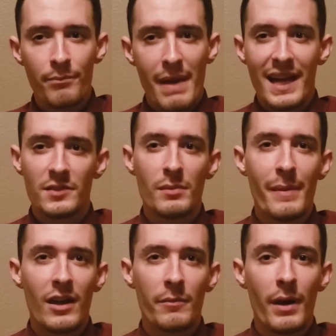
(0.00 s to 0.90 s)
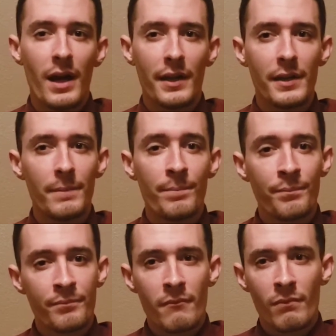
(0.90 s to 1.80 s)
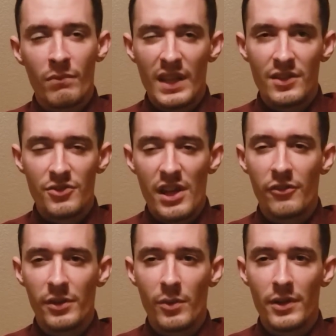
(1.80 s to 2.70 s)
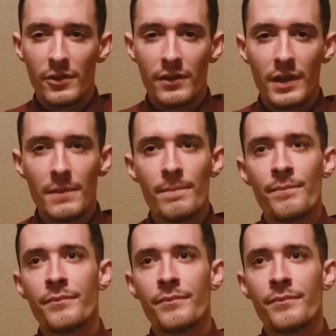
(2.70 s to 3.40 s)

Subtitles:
maximum out of pocket, that's generally what you'll see.